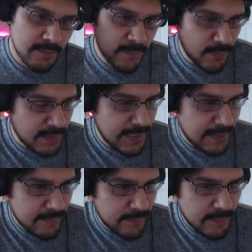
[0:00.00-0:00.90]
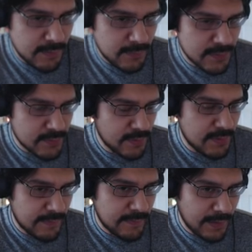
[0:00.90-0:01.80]
do an analysis on it, which I'll show you
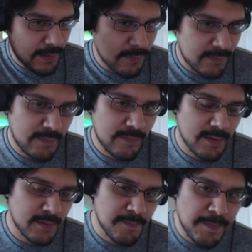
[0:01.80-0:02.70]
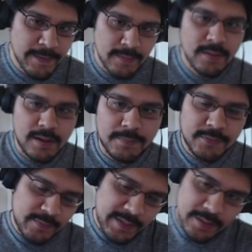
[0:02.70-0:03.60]
in a second once it's done.
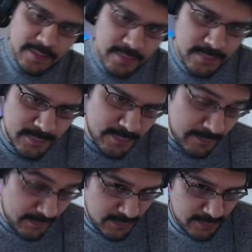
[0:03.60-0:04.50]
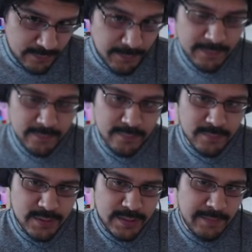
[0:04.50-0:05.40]
So depending on the specs of your
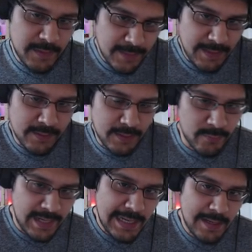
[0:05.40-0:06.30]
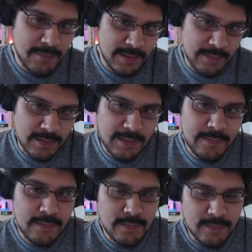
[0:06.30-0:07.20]
machine, maybe you have a lot of RAM and a
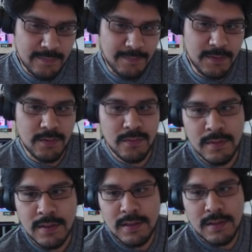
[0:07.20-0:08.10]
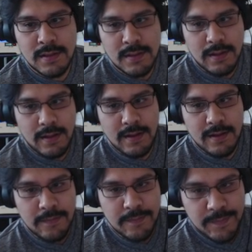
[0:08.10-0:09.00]
nice CPU.
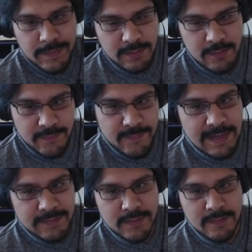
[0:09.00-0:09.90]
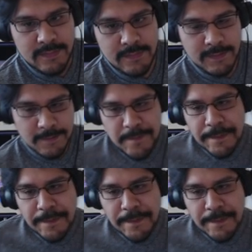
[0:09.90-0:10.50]
That'll go faster, obviously, but